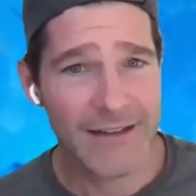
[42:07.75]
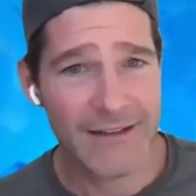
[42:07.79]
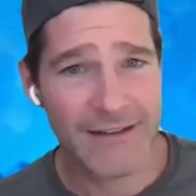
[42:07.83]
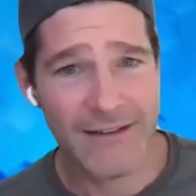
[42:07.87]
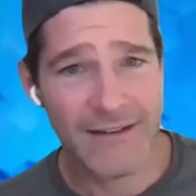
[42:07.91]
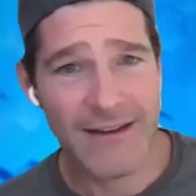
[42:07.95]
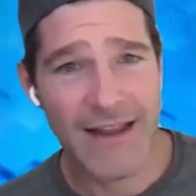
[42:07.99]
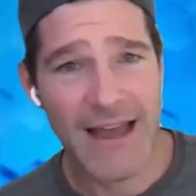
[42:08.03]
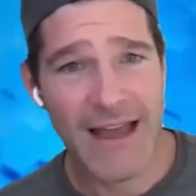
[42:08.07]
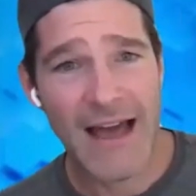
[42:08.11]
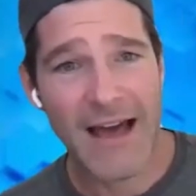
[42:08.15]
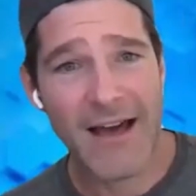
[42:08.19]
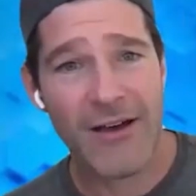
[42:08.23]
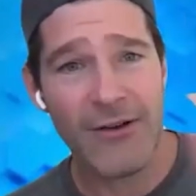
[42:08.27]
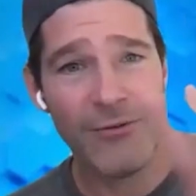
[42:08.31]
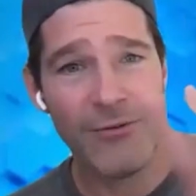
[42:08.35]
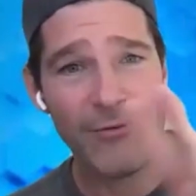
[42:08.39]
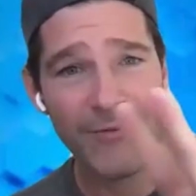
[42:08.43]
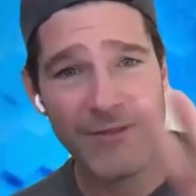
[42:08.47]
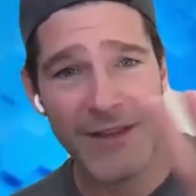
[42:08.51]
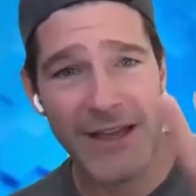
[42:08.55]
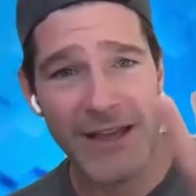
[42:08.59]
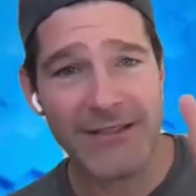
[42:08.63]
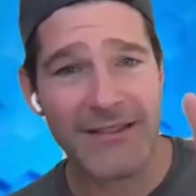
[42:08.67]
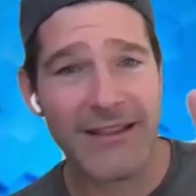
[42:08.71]
Now
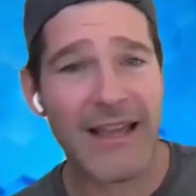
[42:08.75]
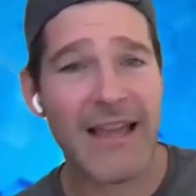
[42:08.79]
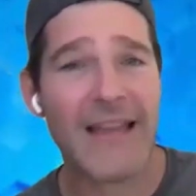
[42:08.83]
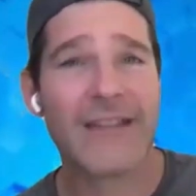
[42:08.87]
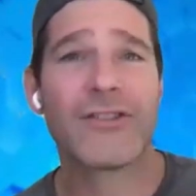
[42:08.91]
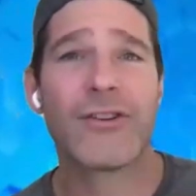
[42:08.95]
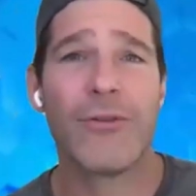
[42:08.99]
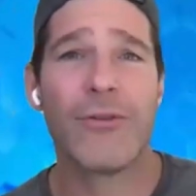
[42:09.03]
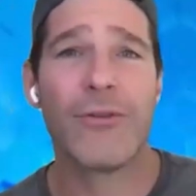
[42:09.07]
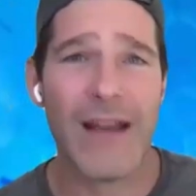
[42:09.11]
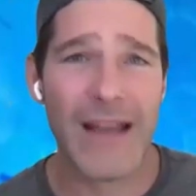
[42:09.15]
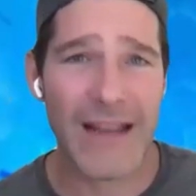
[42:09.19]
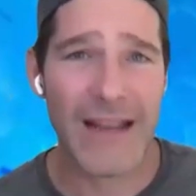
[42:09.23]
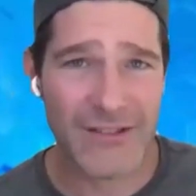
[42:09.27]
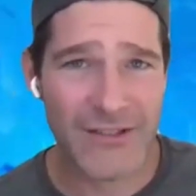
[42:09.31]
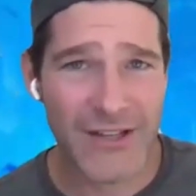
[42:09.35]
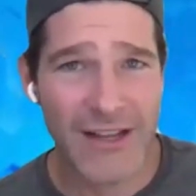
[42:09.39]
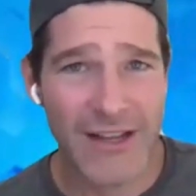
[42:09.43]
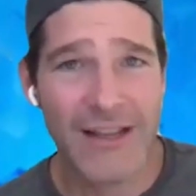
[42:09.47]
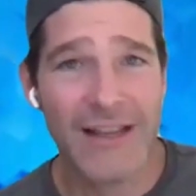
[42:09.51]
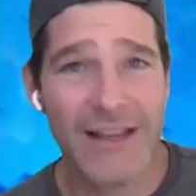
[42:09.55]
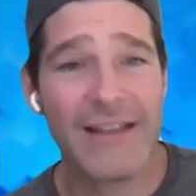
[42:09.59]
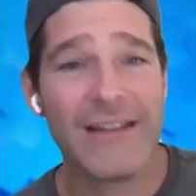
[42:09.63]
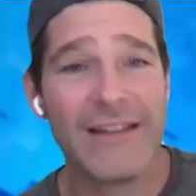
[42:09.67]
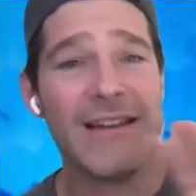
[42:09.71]
we've got the
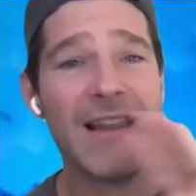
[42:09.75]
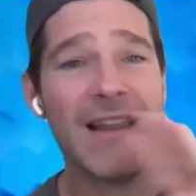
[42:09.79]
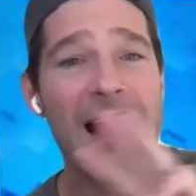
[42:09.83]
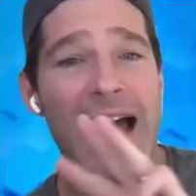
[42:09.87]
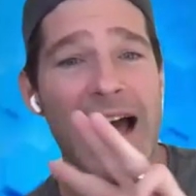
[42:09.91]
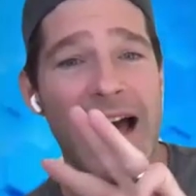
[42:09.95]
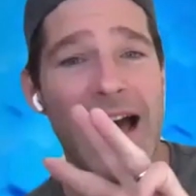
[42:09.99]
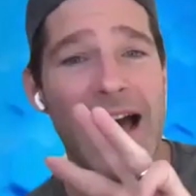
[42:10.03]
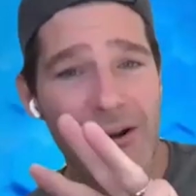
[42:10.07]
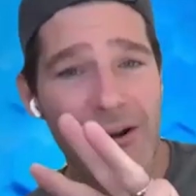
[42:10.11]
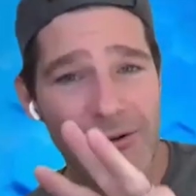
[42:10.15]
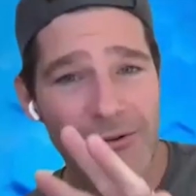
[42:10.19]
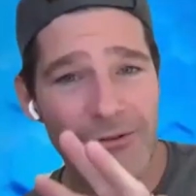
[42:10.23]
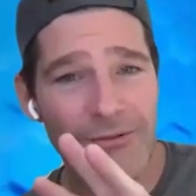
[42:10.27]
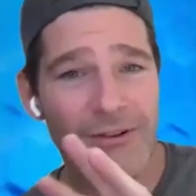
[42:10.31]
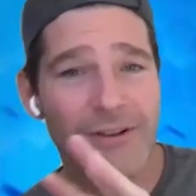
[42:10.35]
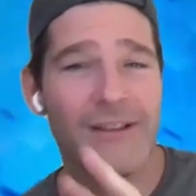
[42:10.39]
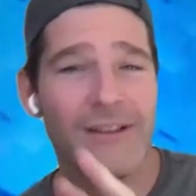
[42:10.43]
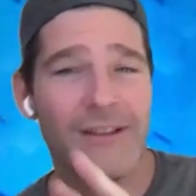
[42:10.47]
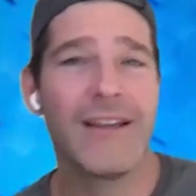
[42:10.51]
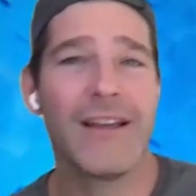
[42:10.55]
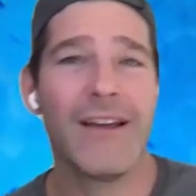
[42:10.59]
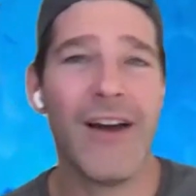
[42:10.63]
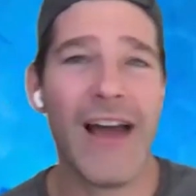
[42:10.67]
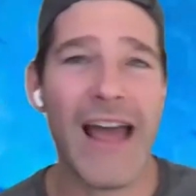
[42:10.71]
HOH. Now
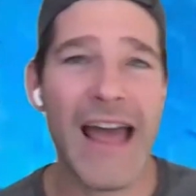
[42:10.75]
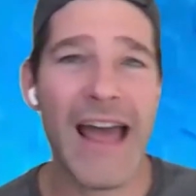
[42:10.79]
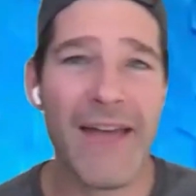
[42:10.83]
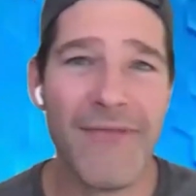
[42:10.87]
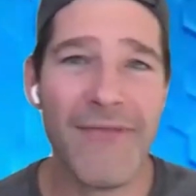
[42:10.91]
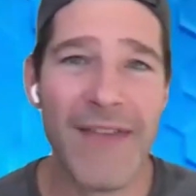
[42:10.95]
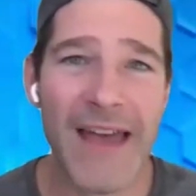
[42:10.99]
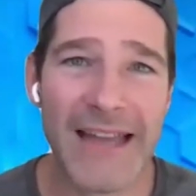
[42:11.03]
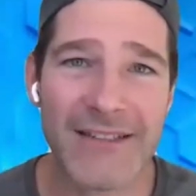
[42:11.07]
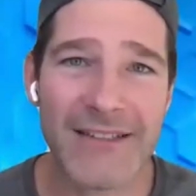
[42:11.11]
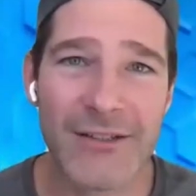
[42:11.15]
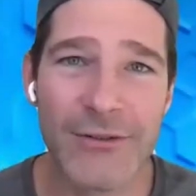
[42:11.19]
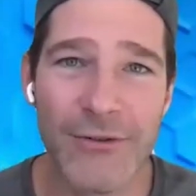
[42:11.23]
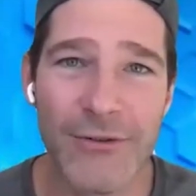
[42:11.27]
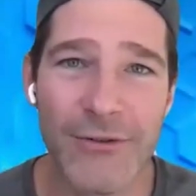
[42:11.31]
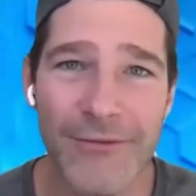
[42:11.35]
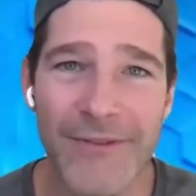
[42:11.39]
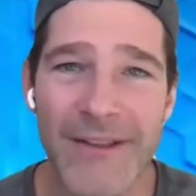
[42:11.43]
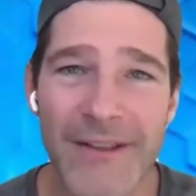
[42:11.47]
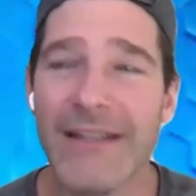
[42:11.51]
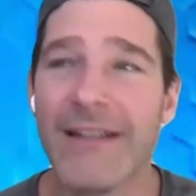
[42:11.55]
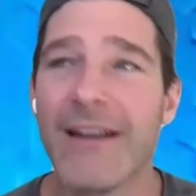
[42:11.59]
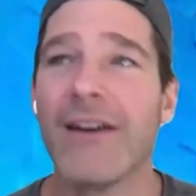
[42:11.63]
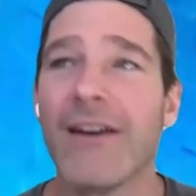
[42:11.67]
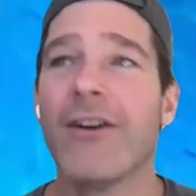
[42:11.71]
add that to a
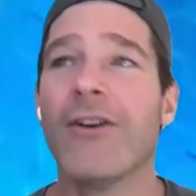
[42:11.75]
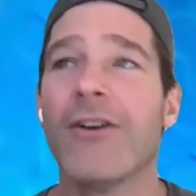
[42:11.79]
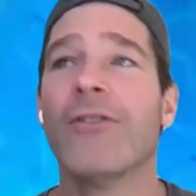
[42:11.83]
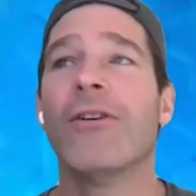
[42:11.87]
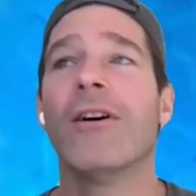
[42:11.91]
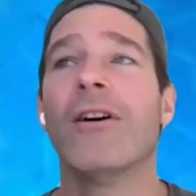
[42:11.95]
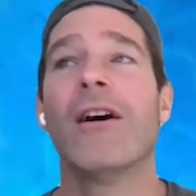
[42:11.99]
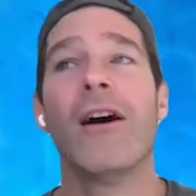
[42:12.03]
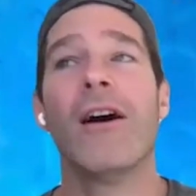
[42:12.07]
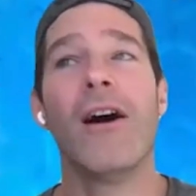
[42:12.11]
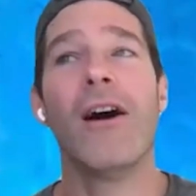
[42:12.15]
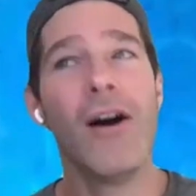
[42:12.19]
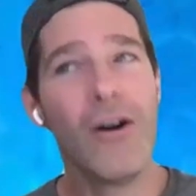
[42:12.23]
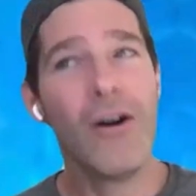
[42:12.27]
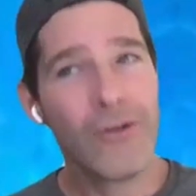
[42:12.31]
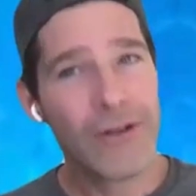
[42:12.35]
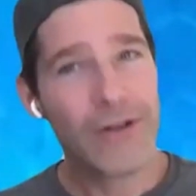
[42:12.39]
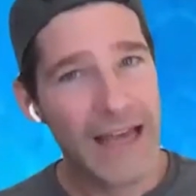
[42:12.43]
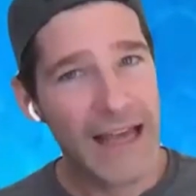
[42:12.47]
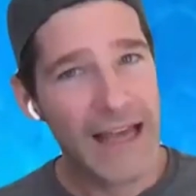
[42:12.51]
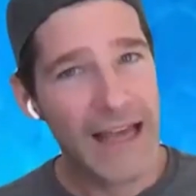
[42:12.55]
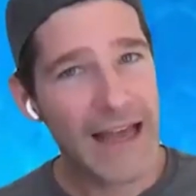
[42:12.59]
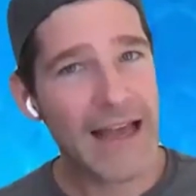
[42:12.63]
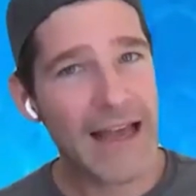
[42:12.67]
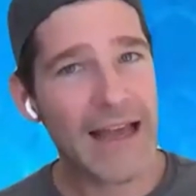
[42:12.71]
veto.
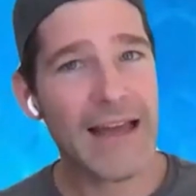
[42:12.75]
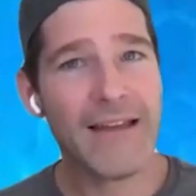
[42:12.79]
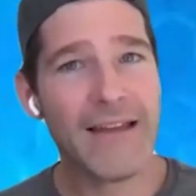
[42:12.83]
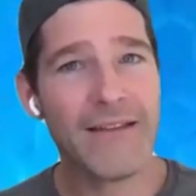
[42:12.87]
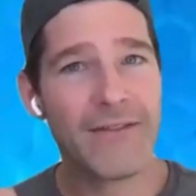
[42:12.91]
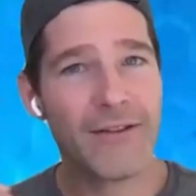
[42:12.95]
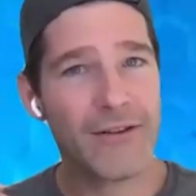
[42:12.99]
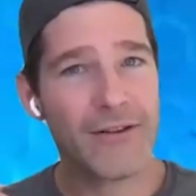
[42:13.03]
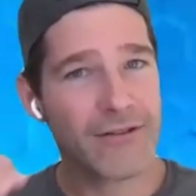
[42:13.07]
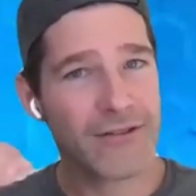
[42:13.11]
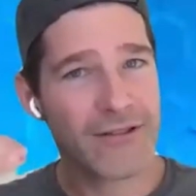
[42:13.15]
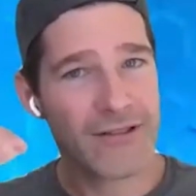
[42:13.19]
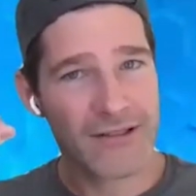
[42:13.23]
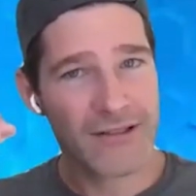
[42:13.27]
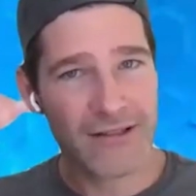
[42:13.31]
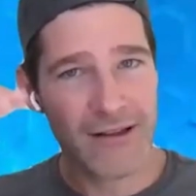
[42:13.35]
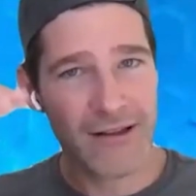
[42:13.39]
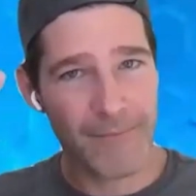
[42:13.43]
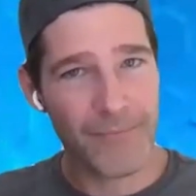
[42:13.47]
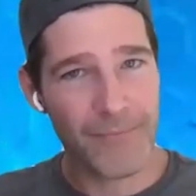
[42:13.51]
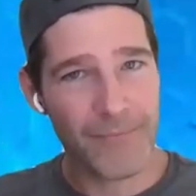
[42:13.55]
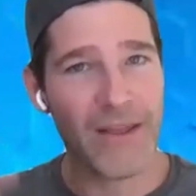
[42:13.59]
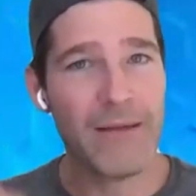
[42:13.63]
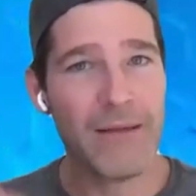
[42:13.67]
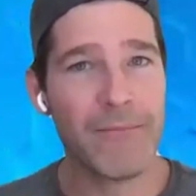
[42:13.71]
Okay, there's
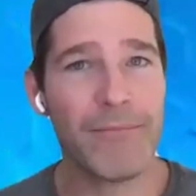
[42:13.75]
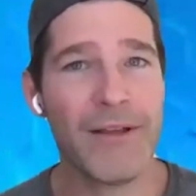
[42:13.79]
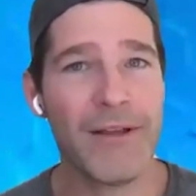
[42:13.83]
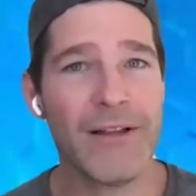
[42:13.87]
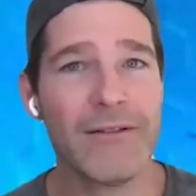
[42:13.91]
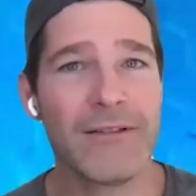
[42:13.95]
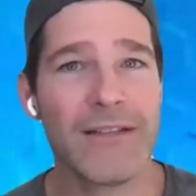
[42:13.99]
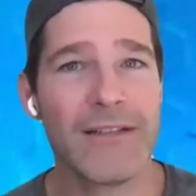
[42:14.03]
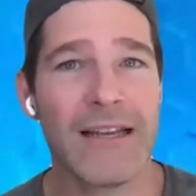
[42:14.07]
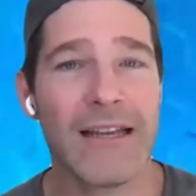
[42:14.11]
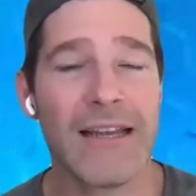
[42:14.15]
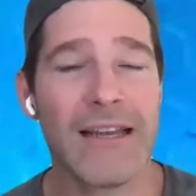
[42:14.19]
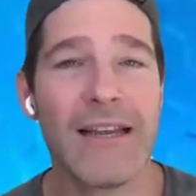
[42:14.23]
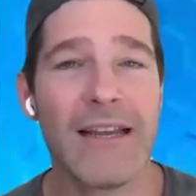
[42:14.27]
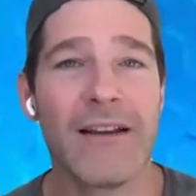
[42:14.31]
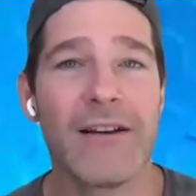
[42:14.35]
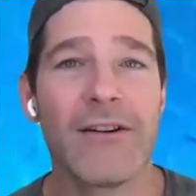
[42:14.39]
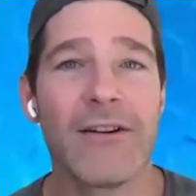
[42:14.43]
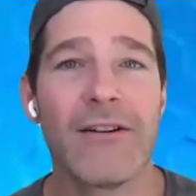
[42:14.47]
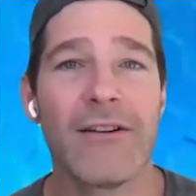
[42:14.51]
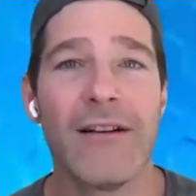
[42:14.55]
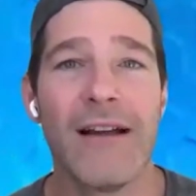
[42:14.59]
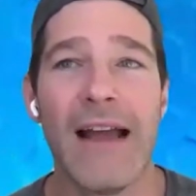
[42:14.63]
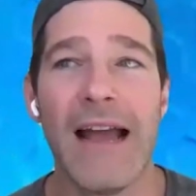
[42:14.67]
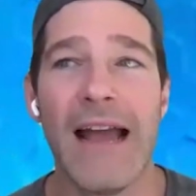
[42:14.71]
something building
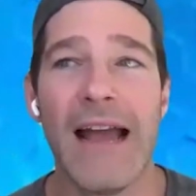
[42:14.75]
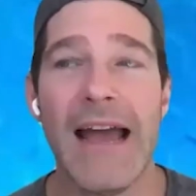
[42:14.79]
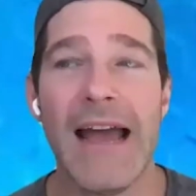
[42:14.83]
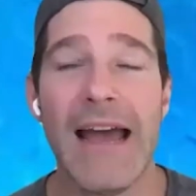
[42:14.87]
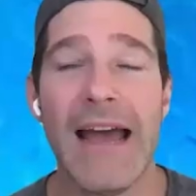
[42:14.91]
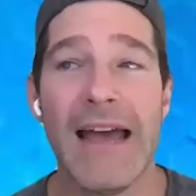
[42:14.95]
here.